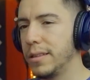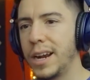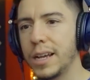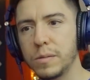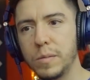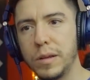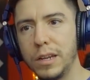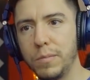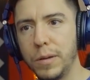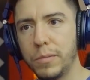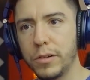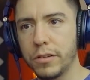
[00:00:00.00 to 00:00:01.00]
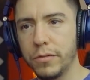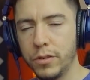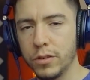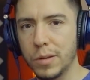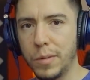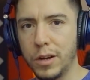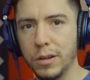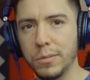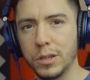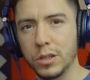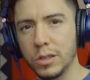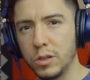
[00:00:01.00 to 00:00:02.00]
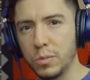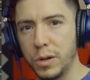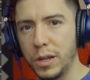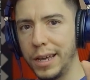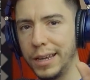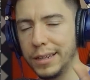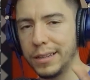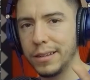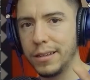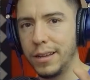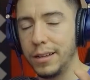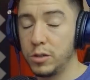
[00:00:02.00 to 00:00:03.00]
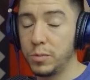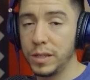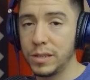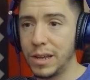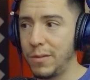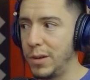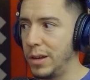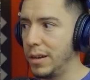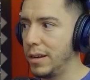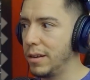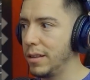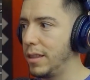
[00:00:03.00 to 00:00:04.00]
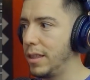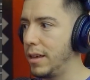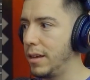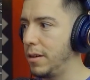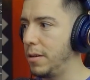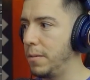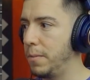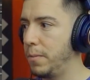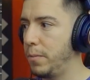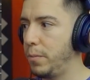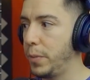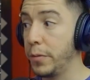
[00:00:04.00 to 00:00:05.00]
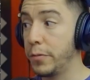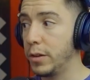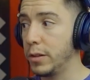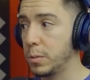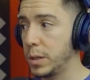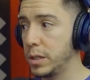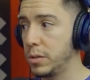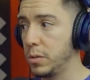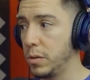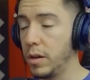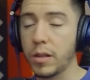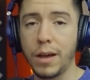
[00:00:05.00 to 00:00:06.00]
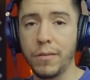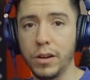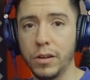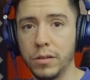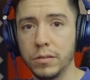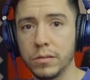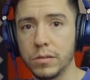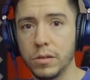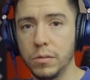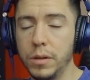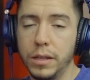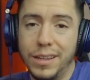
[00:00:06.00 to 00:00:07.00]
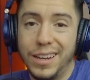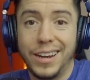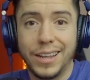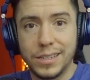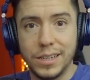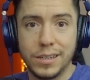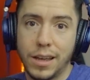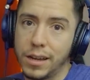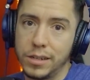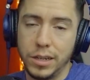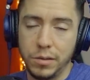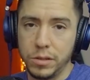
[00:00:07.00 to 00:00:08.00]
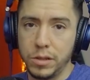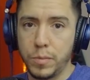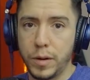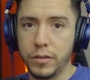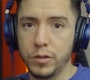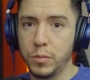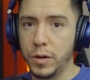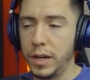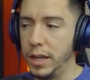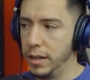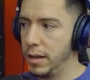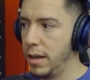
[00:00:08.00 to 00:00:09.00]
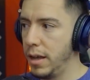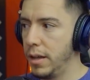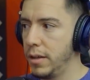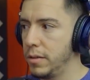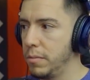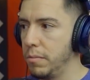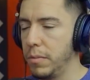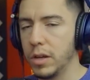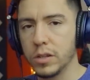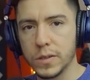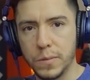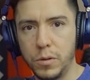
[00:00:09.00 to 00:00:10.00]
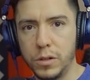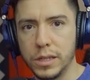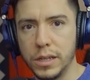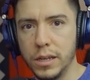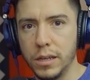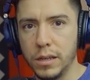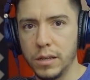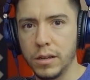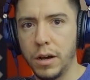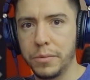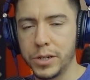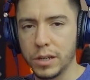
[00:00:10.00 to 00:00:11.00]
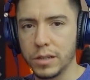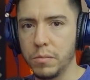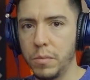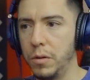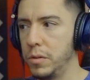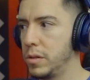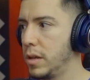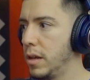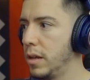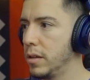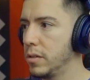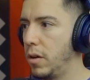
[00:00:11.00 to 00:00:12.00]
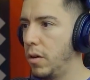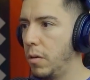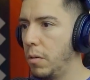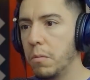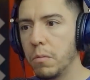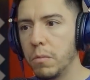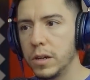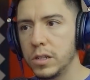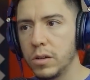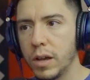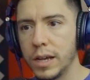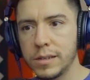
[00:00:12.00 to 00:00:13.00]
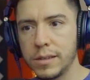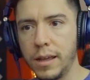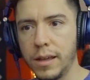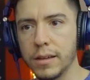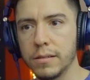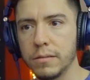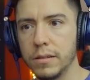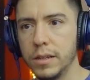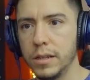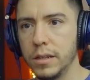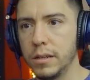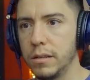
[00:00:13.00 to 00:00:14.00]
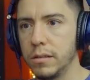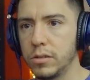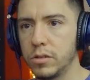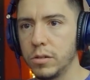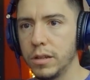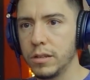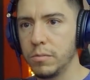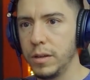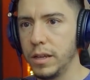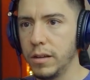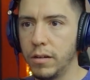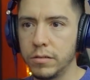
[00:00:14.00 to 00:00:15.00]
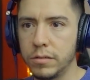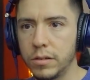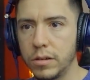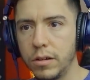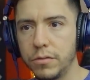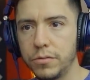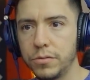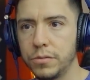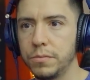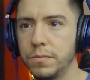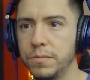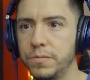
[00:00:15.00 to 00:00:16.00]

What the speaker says: There has been many people confused about it because in 2.8, 2.7, the default was to not have it on. So it didn't exist actually, it was part of 2.8 because of multi-object modes. So what do you guys think? Should it be on or off?